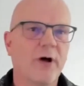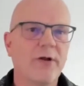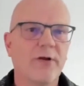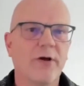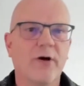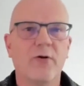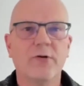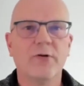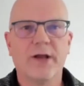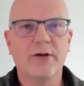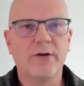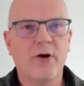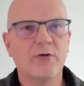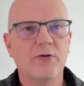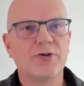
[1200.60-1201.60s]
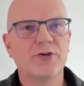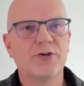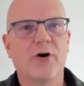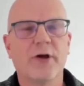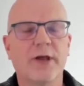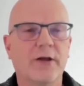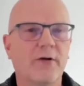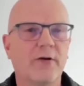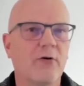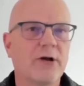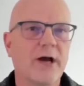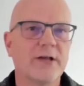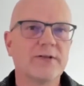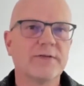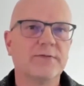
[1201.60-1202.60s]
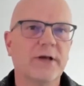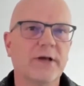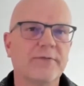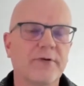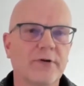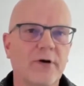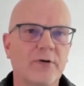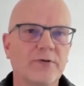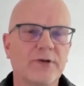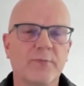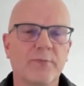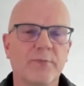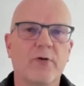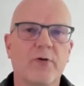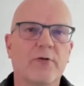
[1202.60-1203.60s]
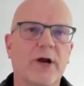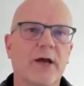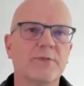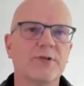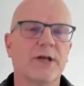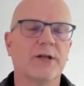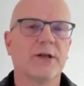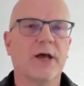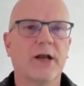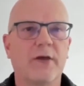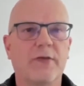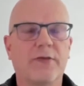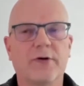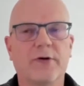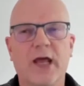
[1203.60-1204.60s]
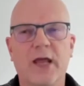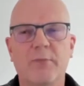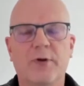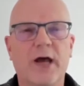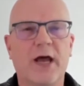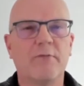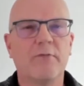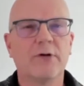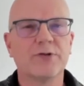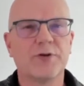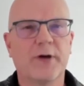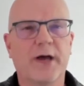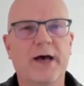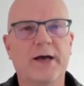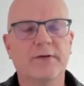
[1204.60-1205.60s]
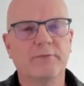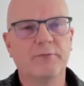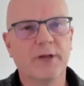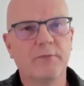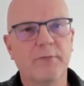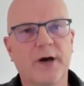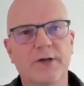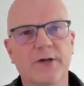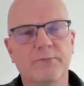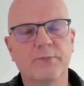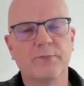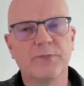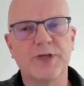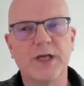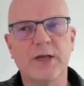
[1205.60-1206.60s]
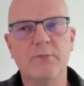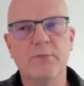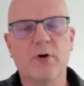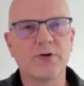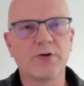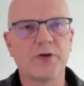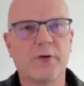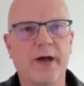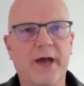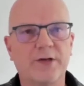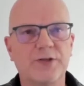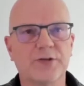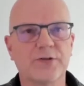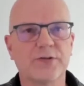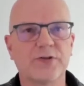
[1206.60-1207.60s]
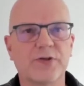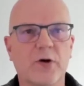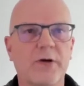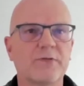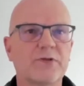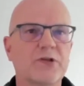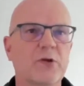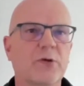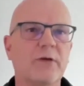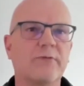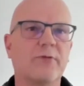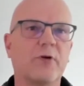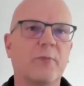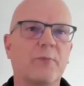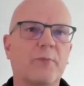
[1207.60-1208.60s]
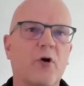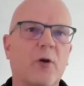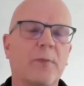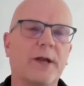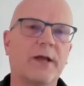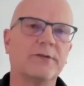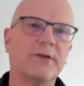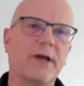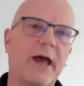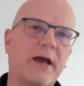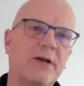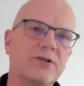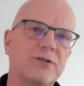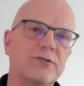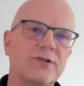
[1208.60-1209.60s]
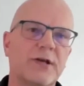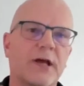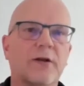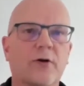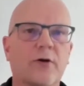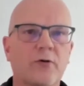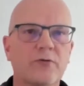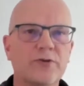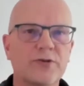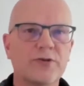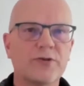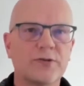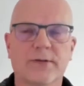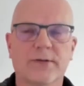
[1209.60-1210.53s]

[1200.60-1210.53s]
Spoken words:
OneNote and NoteJoy and all kinds of different noting programs. And then I thought, hey, but I want to add with my team also actions. So I was looking for a program that has actions and notes.